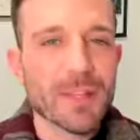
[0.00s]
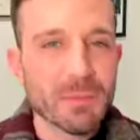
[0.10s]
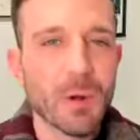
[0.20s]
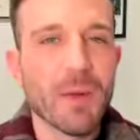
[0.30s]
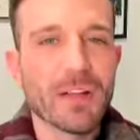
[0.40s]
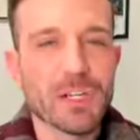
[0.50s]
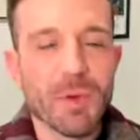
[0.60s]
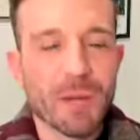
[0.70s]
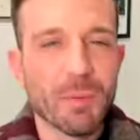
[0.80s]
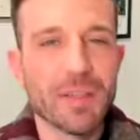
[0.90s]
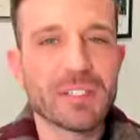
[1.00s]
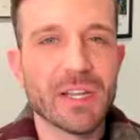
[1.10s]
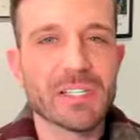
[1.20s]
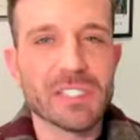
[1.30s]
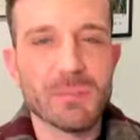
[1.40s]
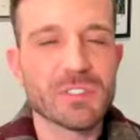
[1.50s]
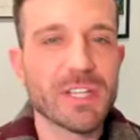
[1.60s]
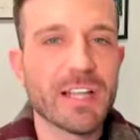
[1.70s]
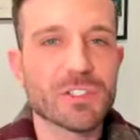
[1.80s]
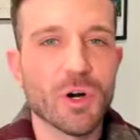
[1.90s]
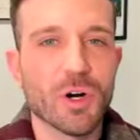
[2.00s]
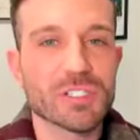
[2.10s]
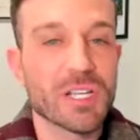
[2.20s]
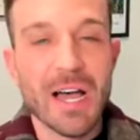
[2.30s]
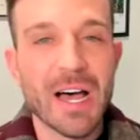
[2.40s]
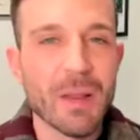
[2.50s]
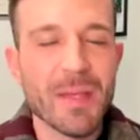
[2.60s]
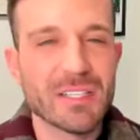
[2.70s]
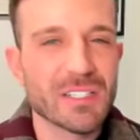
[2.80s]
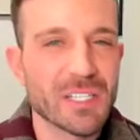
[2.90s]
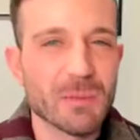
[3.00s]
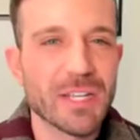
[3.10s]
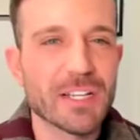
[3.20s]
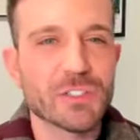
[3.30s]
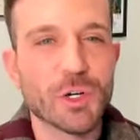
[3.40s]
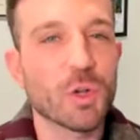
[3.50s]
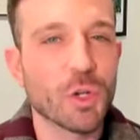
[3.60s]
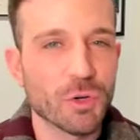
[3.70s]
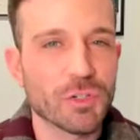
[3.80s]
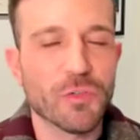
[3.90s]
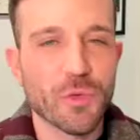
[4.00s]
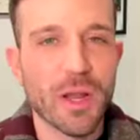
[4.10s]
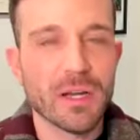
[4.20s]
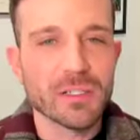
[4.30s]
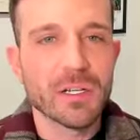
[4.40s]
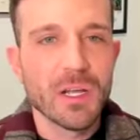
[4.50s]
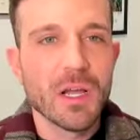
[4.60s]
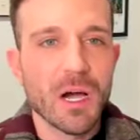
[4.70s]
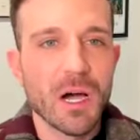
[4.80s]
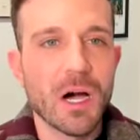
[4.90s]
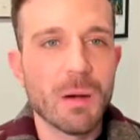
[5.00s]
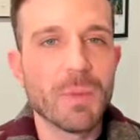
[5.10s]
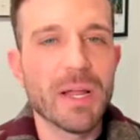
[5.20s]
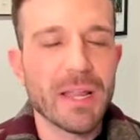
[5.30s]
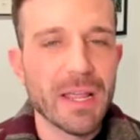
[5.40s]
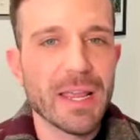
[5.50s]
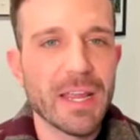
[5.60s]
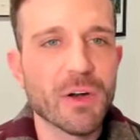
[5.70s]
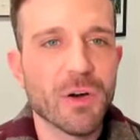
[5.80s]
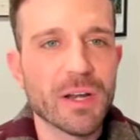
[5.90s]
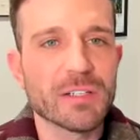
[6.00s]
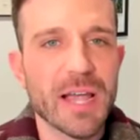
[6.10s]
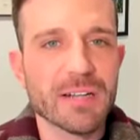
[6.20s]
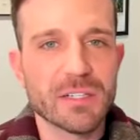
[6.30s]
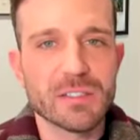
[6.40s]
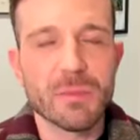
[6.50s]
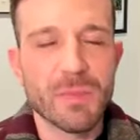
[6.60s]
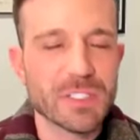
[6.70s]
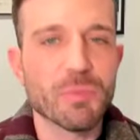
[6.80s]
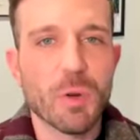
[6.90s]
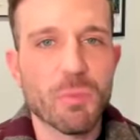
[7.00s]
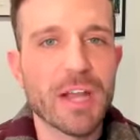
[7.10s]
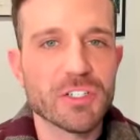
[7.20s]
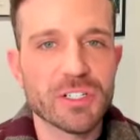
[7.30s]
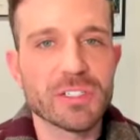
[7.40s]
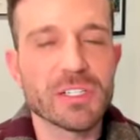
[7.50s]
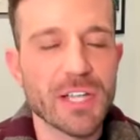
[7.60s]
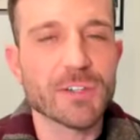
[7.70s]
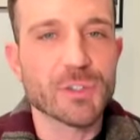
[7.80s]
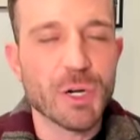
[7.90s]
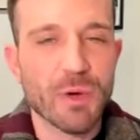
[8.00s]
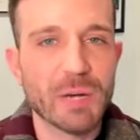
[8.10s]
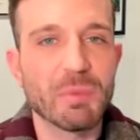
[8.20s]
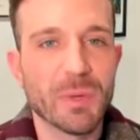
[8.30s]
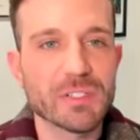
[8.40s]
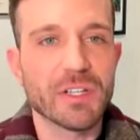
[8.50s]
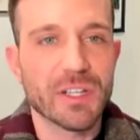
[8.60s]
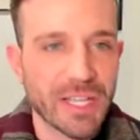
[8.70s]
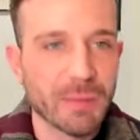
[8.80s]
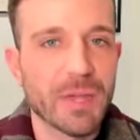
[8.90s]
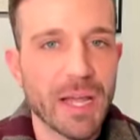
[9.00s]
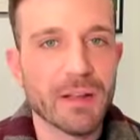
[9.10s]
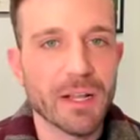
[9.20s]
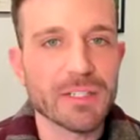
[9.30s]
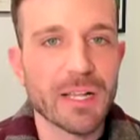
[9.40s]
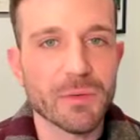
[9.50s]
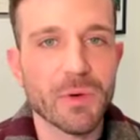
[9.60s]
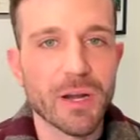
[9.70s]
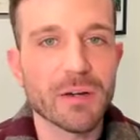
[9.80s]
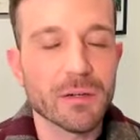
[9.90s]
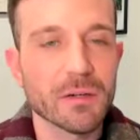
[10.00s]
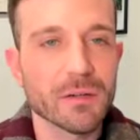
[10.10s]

Misappropriation and right of publicity in some states are synonymous, in some states they're a little different. But here in Texas, misappropriation is essentially a right of publicity claim. Yeah, exactly right.